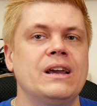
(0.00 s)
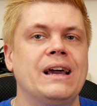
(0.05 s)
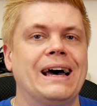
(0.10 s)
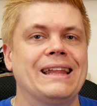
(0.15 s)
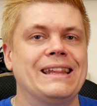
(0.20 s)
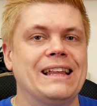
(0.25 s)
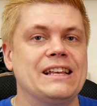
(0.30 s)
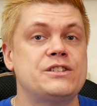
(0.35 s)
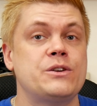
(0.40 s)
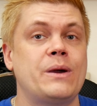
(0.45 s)

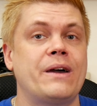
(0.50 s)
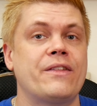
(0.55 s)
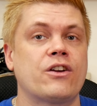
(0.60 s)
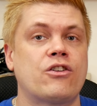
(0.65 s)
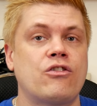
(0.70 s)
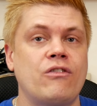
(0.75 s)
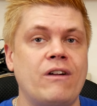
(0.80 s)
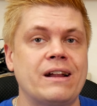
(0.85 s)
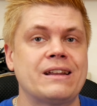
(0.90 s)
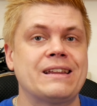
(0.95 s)
unless you have the
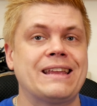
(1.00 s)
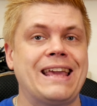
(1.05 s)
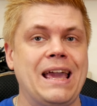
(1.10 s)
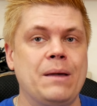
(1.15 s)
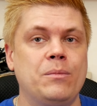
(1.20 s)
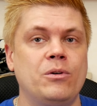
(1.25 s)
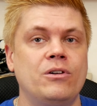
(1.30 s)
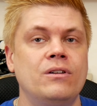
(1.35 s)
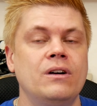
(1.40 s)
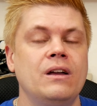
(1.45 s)
correct
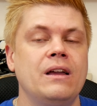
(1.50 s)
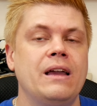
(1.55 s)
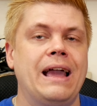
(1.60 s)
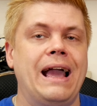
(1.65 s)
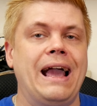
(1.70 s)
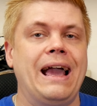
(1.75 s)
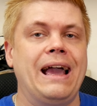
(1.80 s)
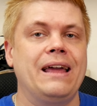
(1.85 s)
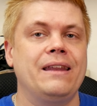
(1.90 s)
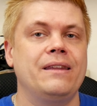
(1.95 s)
cable
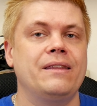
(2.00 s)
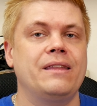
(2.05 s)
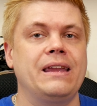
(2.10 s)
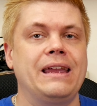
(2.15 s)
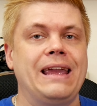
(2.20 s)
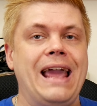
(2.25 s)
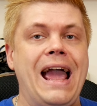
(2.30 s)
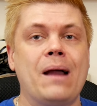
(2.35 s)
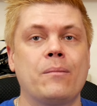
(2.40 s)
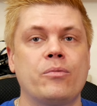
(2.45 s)
and
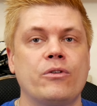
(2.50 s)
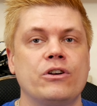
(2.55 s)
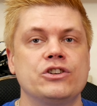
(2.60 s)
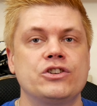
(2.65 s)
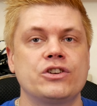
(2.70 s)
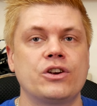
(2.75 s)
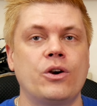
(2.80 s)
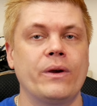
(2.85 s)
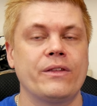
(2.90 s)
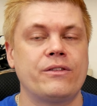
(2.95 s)
the
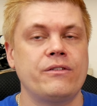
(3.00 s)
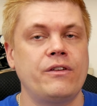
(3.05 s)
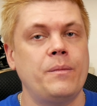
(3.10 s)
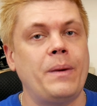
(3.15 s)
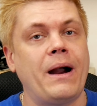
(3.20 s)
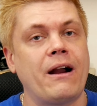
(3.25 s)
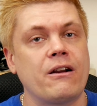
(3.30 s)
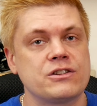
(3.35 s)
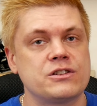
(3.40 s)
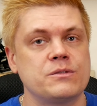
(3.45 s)
amperage going through the
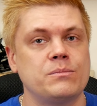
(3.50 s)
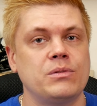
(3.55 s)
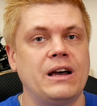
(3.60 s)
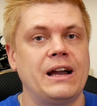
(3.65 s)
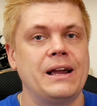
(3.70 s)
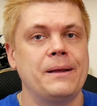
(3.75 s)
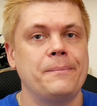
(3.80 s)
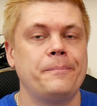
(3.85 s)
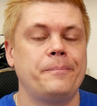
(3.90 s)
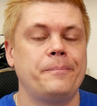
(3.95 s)
power supply.